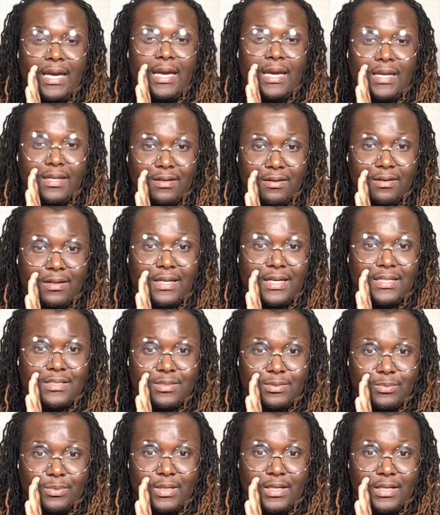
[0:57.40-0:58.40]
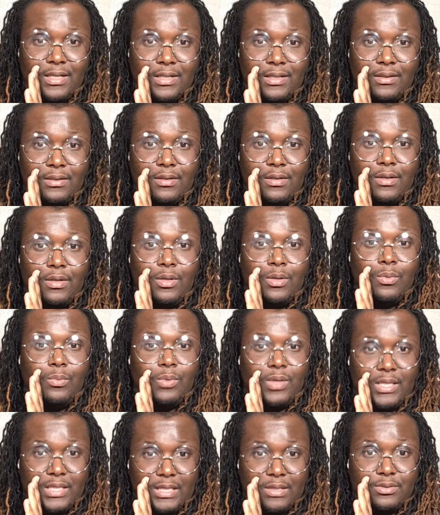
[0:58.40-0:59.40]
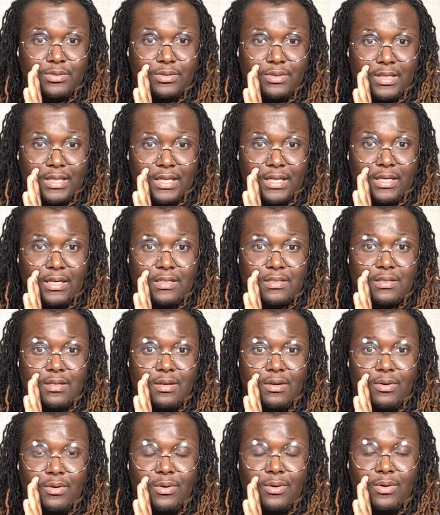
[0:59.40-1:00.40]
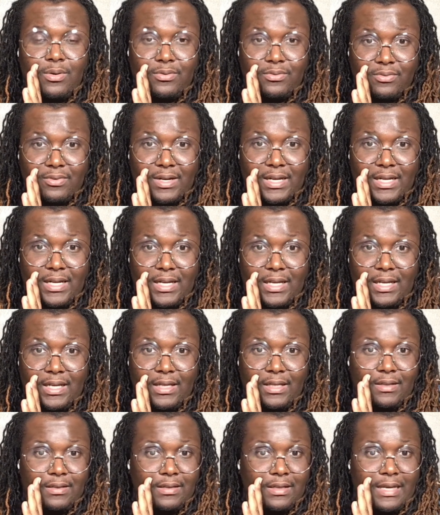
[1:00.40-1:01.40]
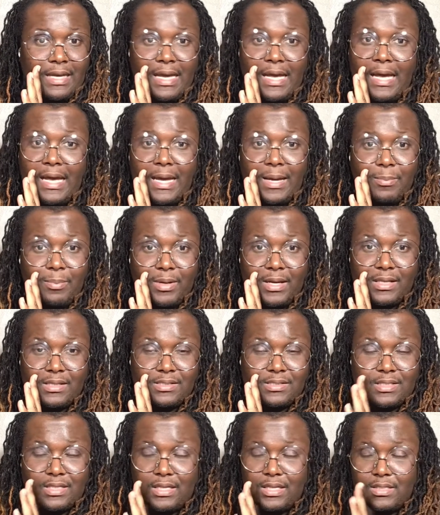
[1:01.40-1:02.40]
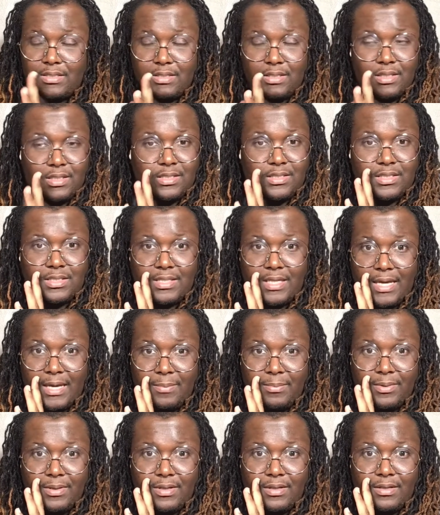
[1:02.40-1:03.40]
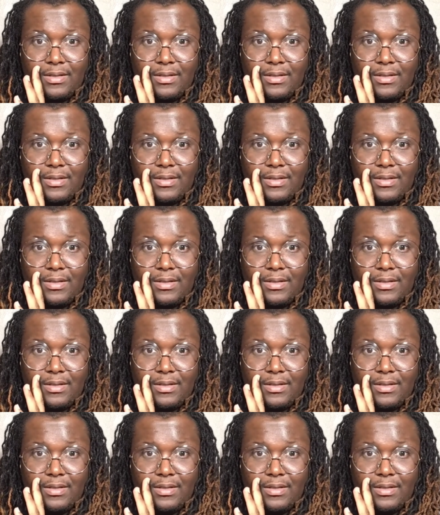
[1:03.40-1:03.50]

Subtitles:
glass of wine without you guys on Friday. I apologize. It just happened.